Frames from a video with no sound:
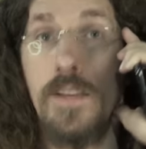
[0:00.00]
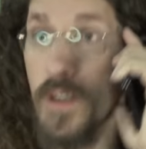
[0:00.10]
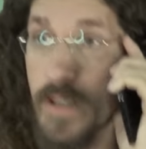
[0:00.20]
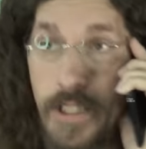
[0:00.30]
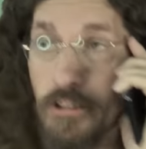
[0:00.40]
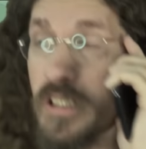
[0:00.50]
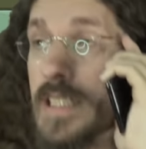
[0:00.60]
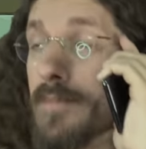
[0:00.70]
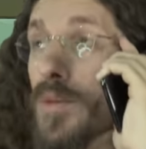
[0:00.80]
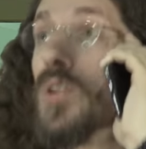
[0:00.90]
If you're
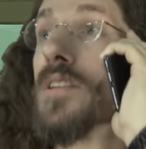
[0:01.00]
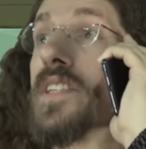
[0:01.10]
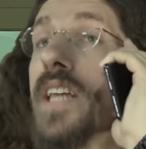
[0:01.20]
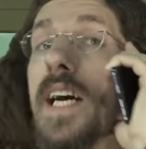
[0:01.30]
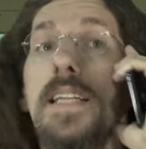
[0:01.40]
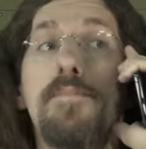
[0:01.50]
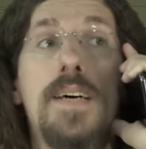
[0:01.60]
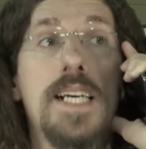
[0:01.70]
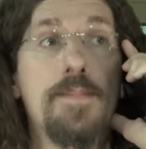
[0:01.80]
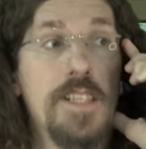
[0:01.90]
interested in more Asylum
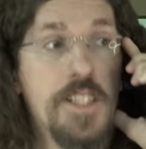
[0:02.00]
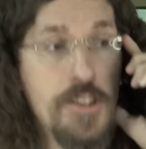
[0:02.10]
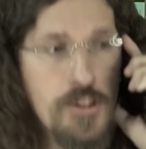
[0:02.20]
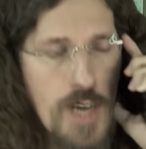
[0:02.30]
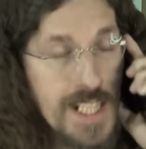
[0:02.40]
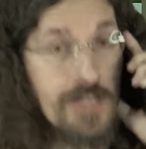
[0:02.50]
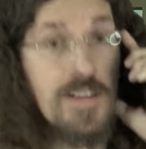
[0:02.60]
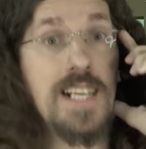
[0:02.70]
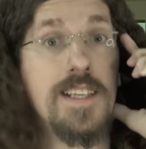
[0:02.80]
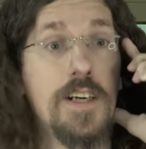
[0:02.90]
mockbusters trying to
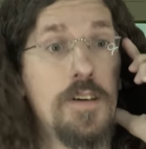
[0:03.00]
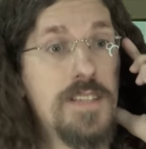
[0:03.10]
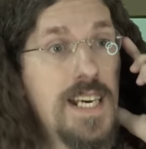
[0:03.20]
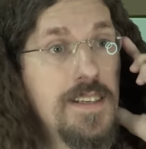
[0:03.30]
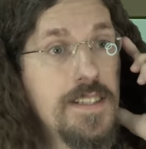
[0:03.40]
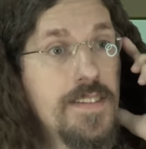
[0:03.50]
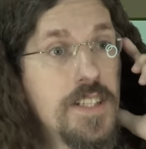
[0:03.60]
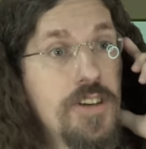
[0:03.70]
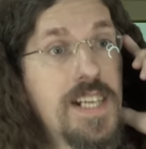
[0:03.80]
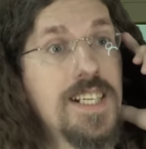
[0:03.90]
ride the coattails of the
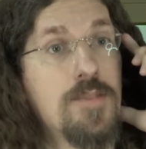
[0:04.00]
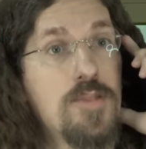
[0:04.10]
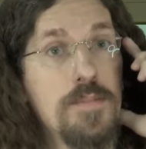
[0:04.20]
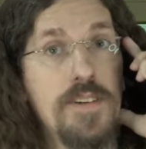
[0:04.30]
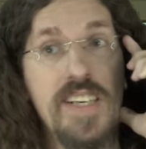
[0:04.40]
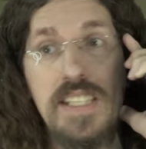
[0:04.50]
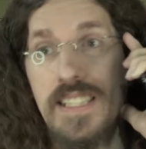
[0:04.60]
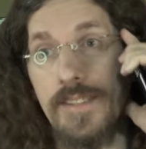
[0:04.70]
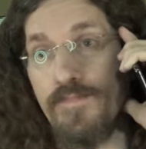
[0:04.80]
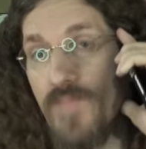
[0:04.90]
Jurassic World movies,
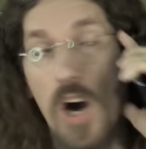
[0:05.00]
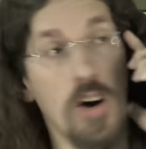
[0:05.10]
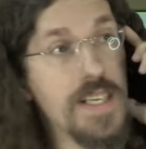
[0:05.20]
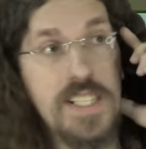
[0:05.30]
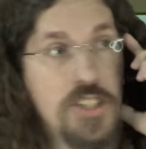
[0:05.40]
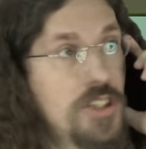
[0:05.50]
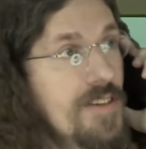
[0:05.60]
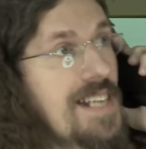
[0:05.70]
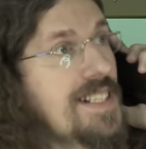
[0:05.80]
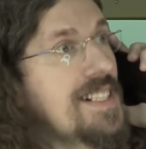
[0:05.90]
there's always
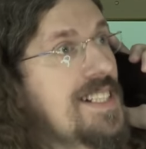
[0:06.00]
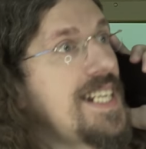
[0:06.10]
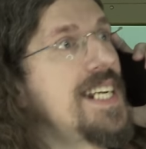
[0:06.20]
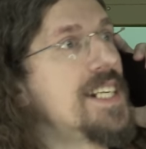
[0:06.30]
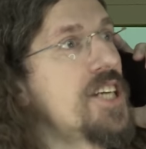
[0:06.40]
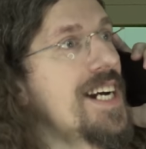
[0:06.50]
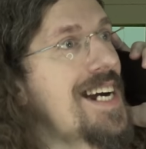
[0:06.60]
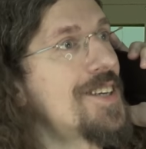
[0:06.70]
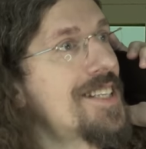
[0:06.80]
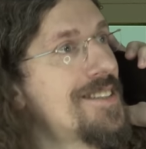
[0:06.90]
Jurassic City to check
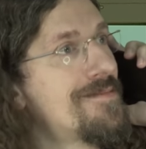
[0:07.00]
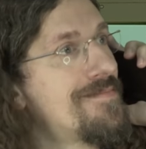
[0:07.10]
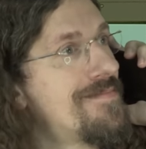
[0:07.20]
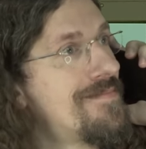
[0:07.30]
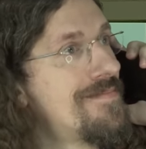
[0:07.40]
out. Okay,